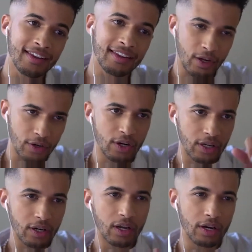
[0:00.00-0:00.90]
like on
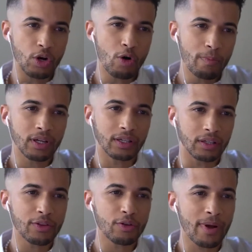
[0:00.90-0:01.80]
a notebook, like a
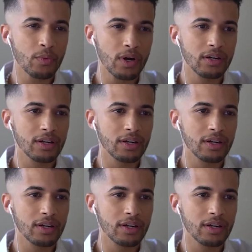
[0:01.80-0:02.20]
leather bound one.